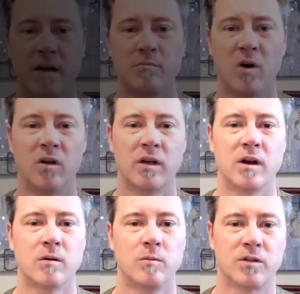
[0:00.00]
Evolve here
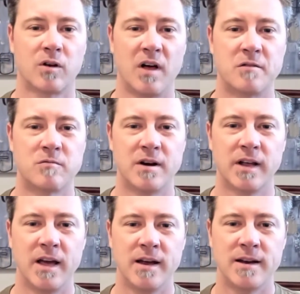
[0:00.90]
with Cloud
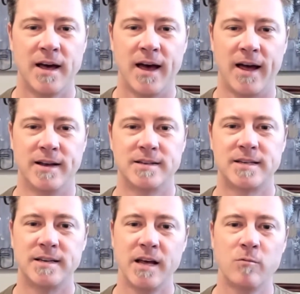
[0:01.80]
Renegade, and
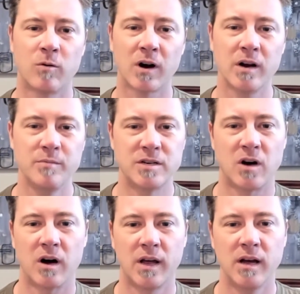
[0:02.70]
today we're going to be
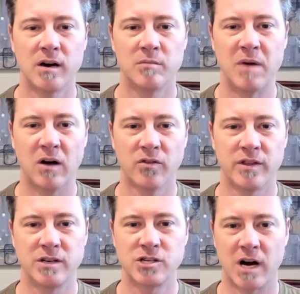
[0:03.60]
talking about the
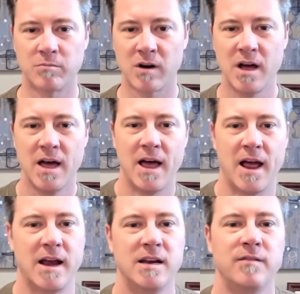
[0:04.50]
Jabra
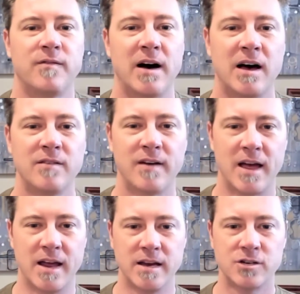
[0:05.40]

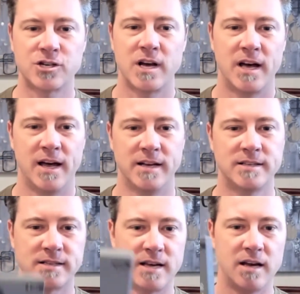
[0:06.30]
85H
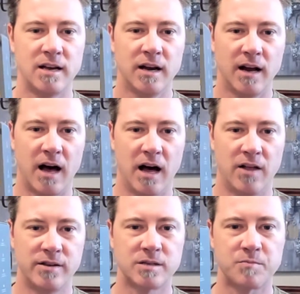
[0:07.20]
headset.
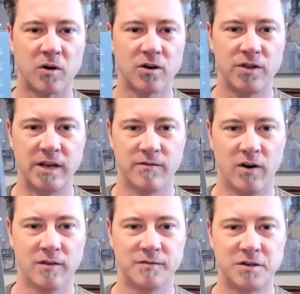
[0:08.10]
This is part of the
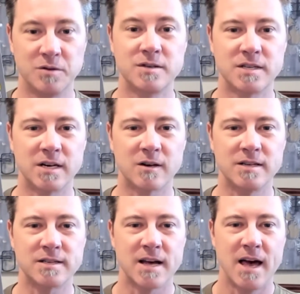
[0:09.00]
Evolve2
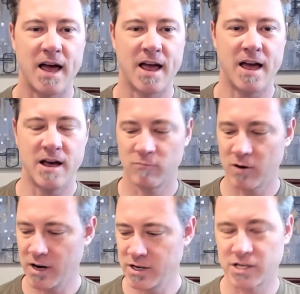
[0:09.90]
series, and we're
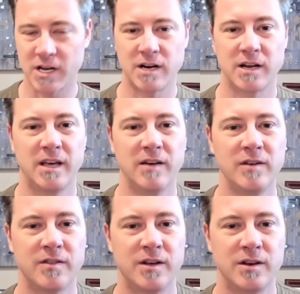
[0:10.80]
going to just kind of give
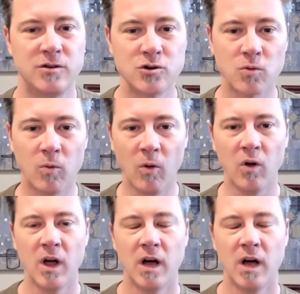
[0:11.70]
it the usual